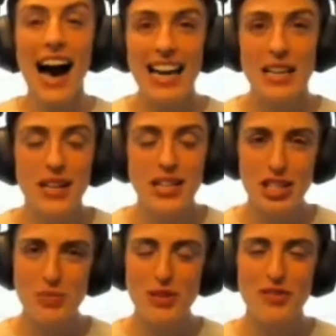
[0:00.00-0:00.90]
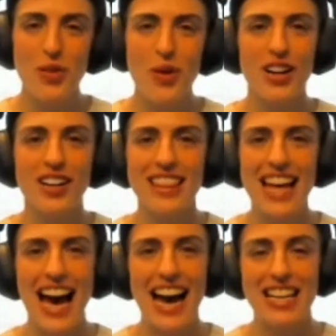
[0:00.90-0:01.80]
I had mentioned before
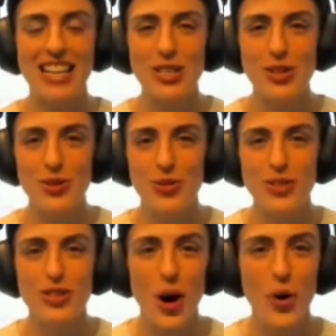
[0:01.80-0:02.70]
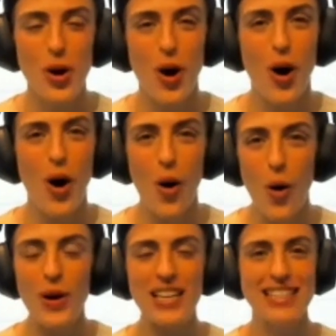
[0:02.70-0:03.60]
that you don't
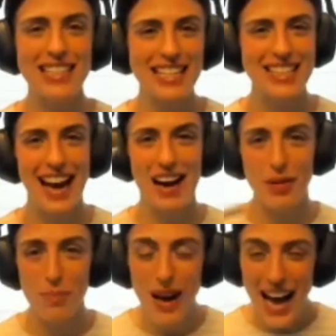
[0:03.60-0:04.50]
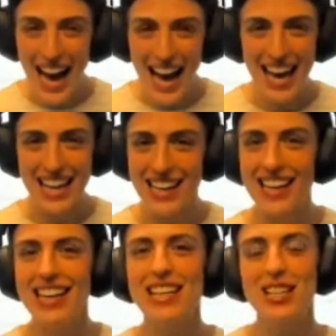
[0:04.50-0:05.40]
always need to have a
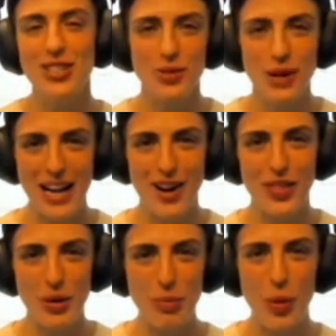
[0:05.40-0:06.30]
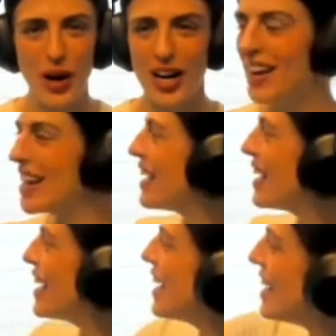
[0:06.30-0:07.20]
pen to write on the board.
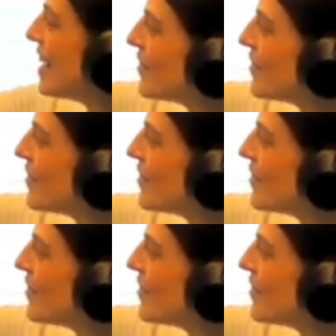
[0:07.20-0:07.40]
If